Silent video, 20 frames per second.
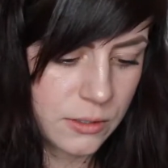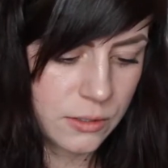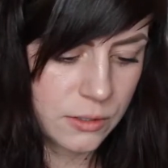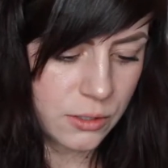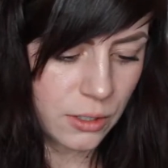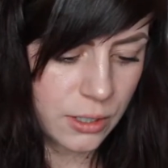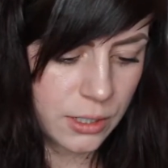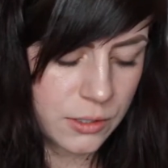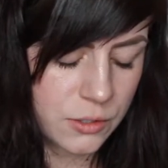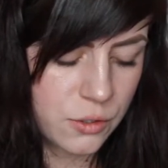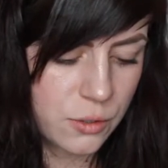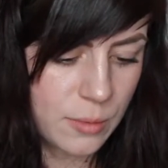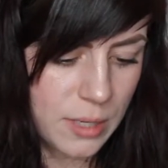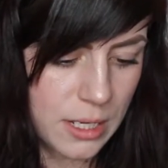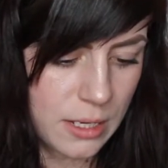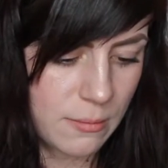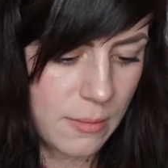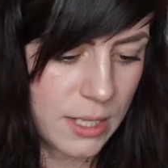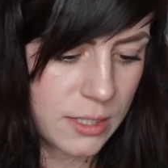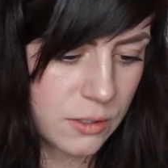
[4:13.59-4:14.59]
Sock It To
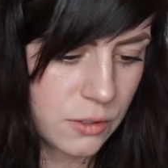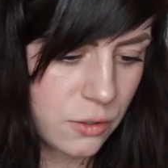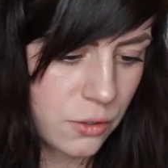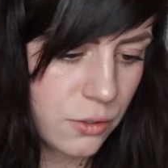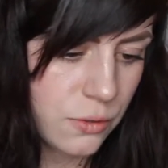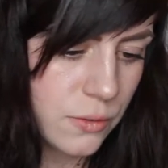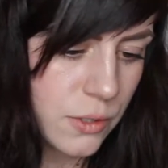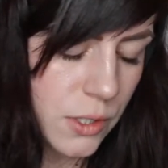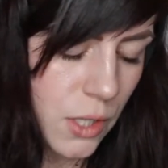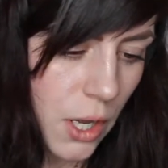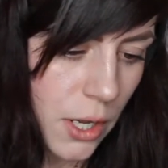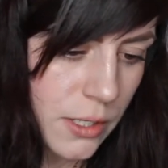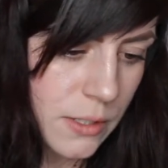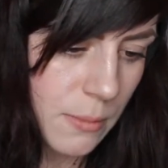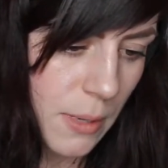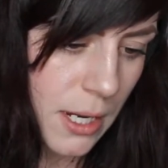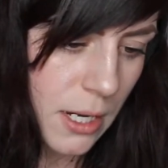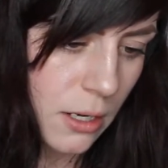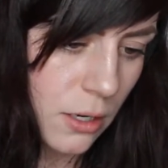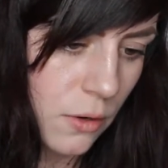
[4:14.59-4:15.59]
Me men's crew socks
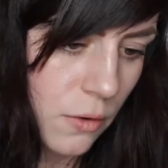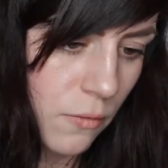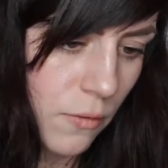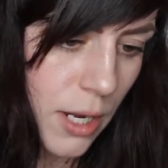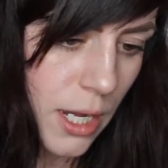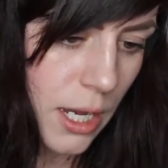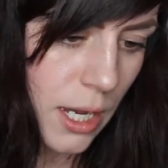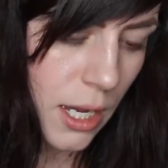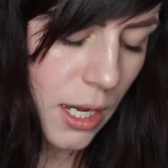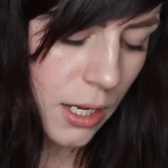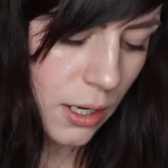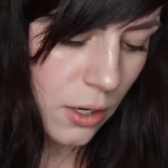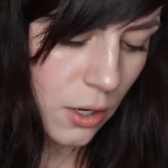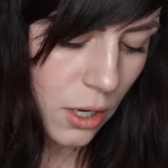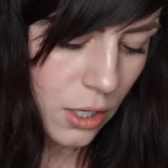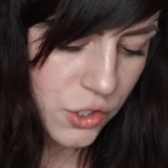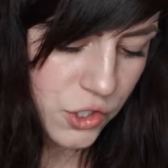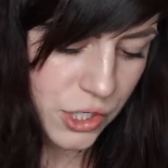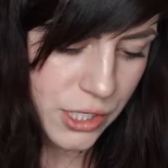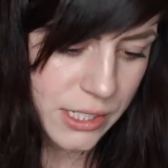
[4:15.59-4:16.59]
made in Korea.
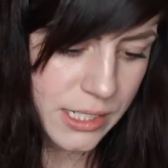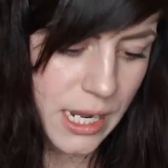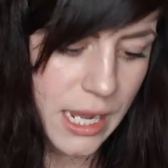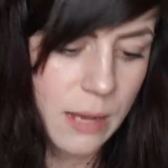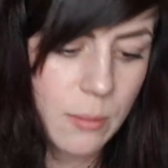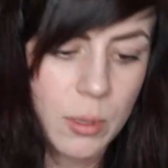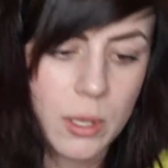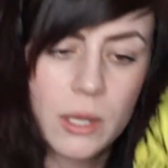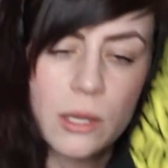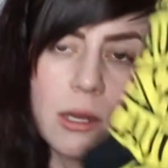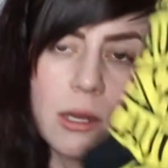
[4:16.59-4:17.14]
Caution tape.